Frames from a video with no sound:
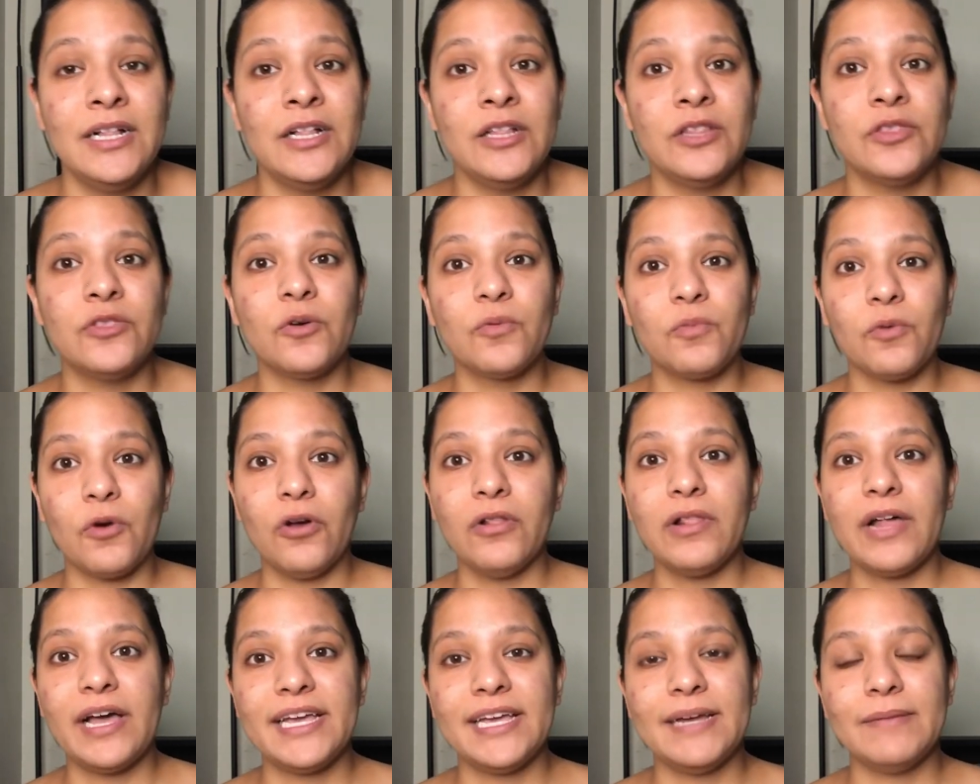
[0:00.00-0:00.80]
The
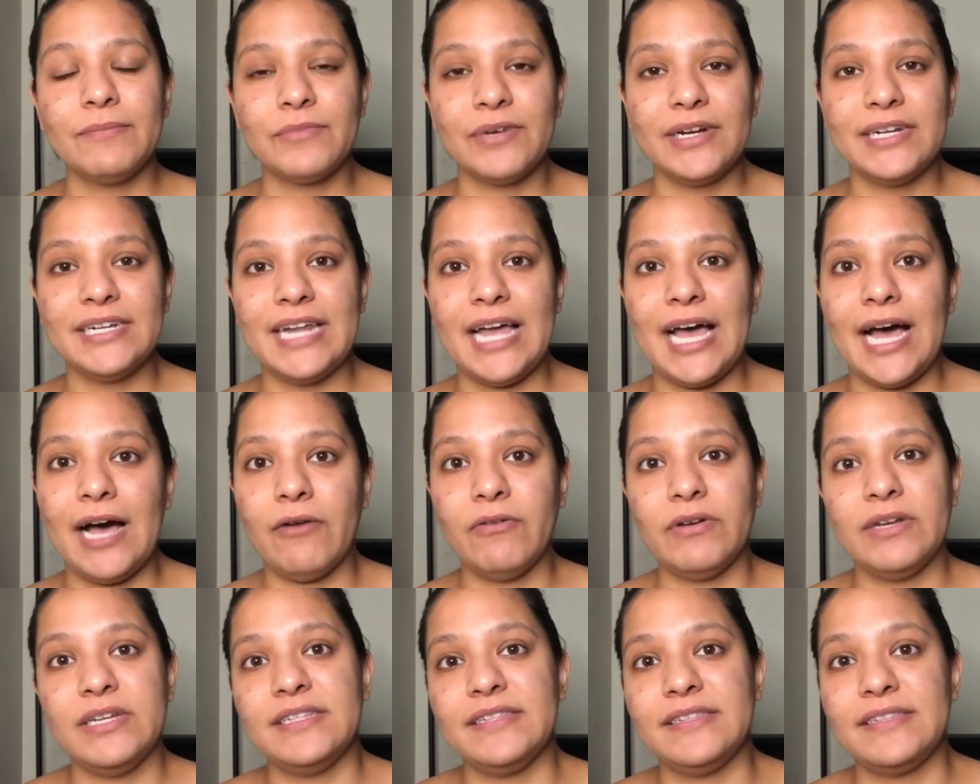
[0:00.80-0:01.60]
role I am right
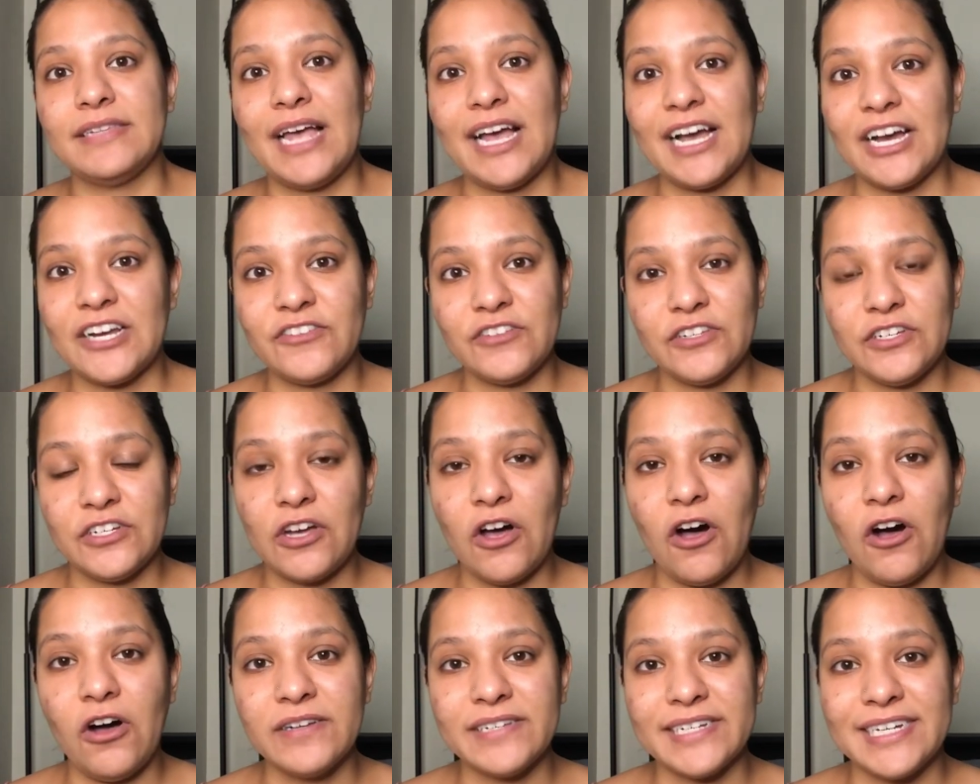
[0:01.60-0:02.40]
now, it's actually
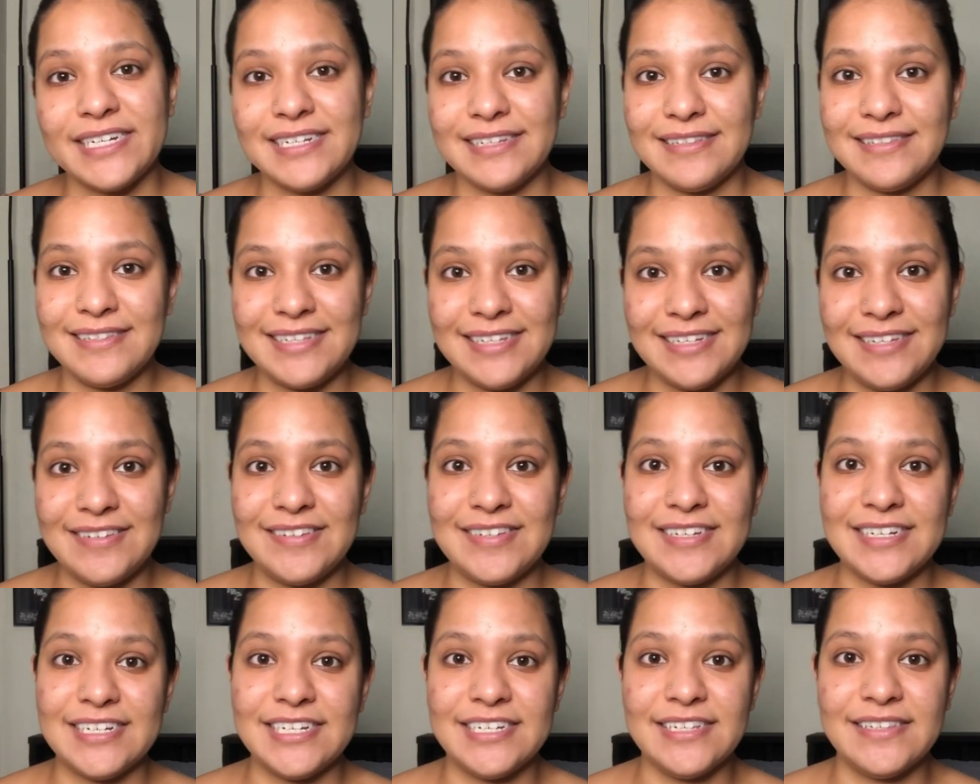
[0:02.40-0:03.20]
called
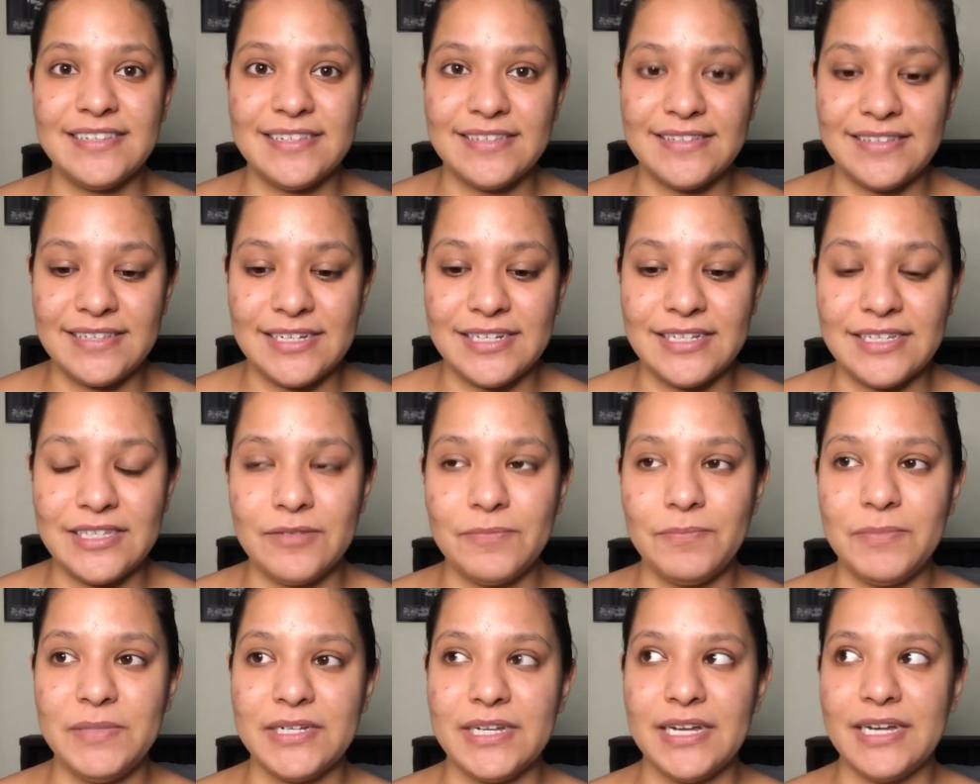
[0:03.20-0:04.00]
anesthesia assistant
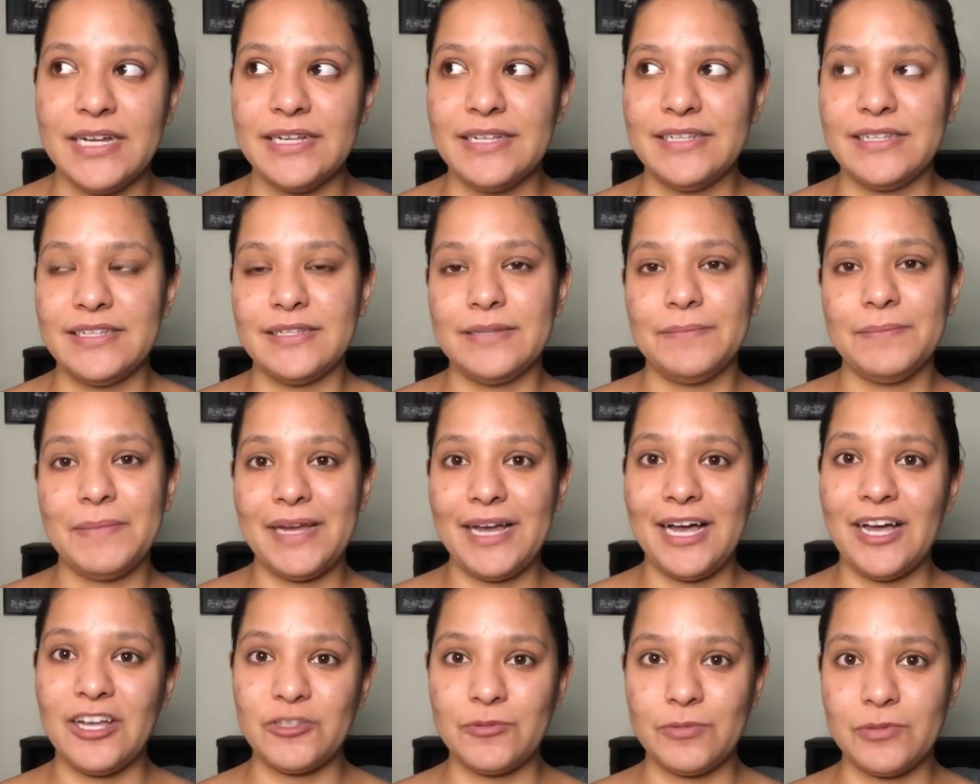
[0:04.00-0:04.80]
because my
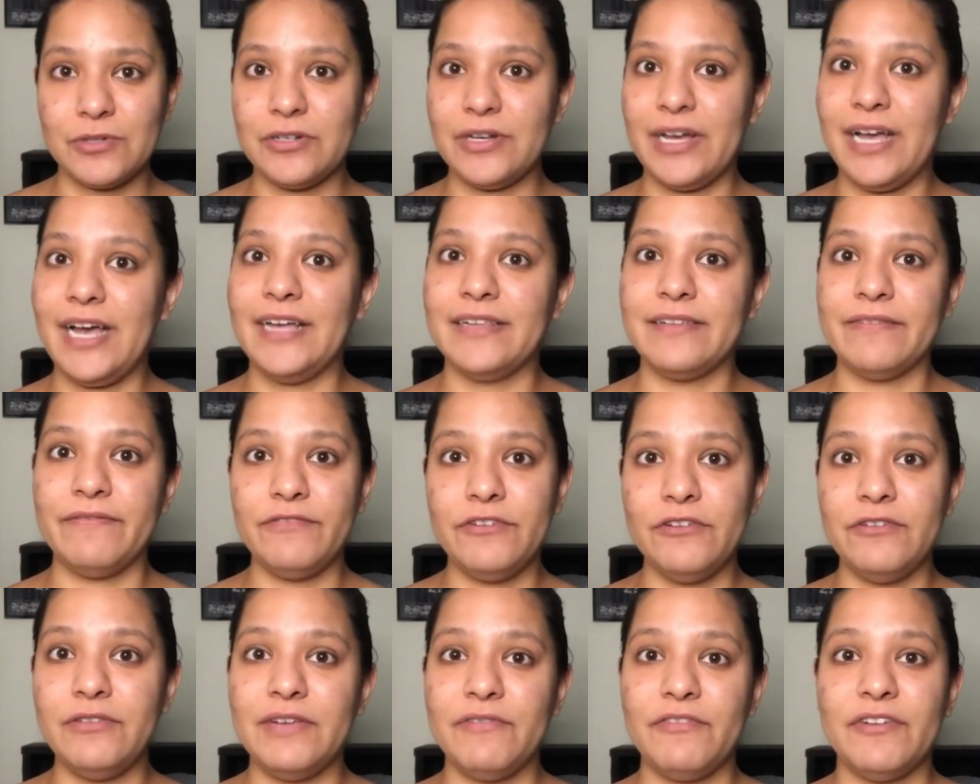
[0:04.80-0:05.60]
hospital has a
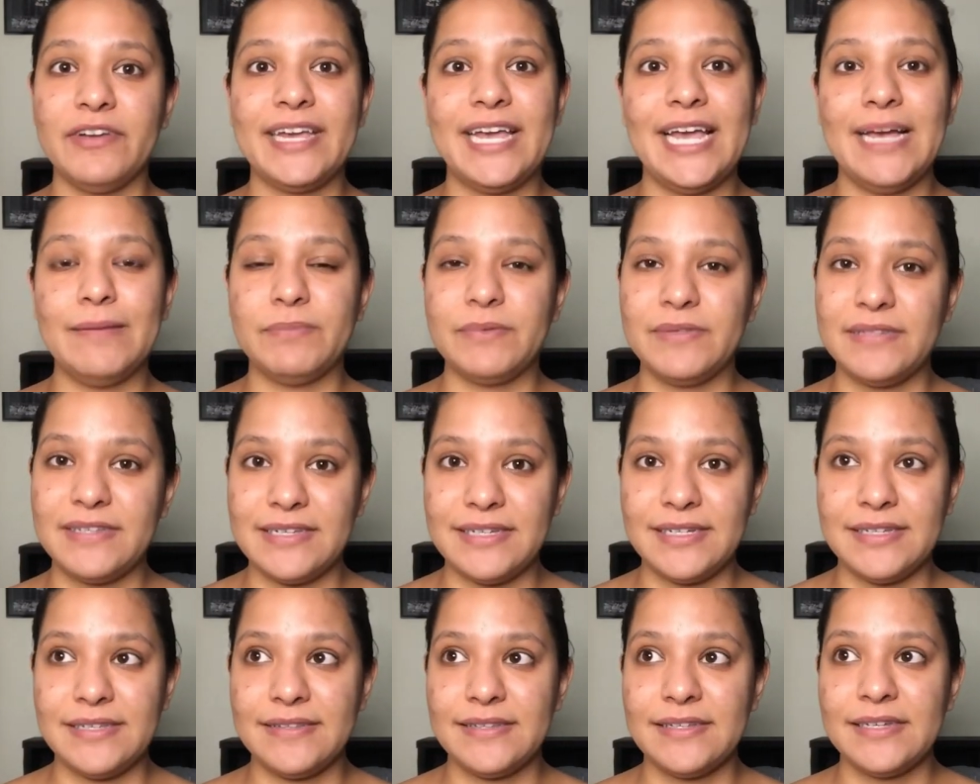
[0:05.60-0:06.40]
few different
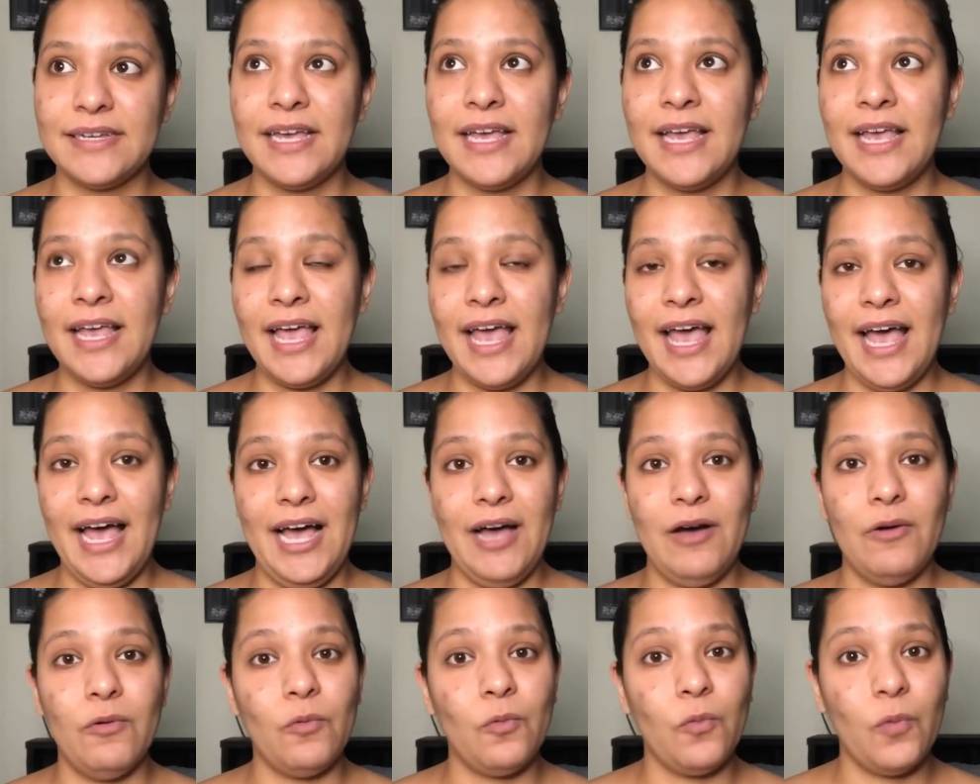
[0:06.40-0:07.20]
campuses.
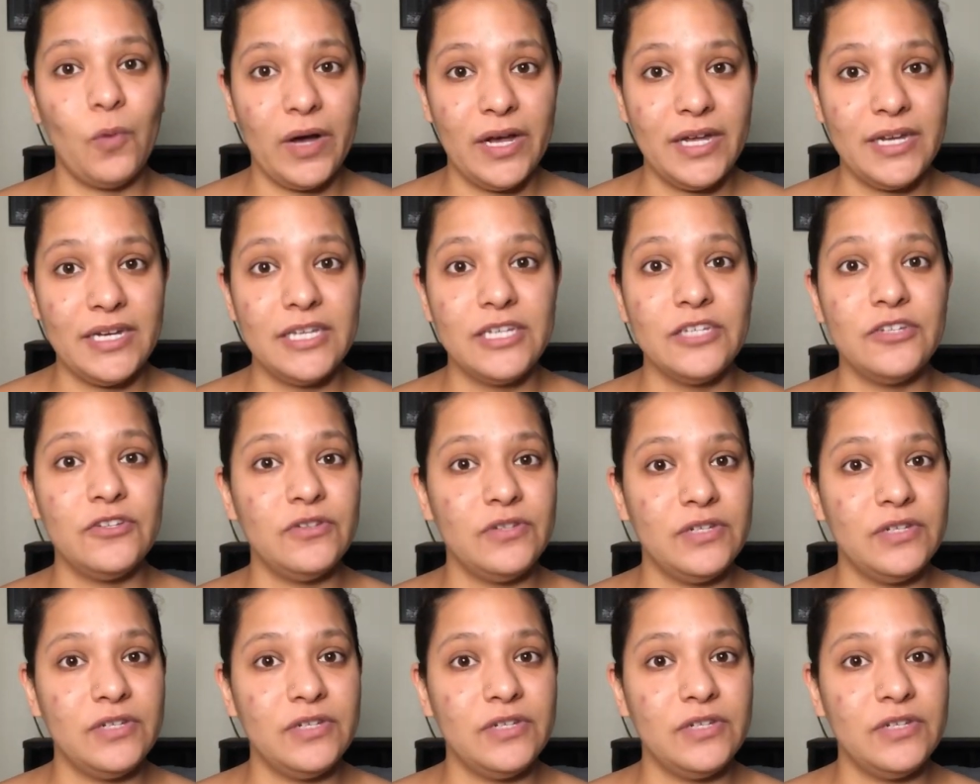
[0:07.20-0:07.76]
At one, you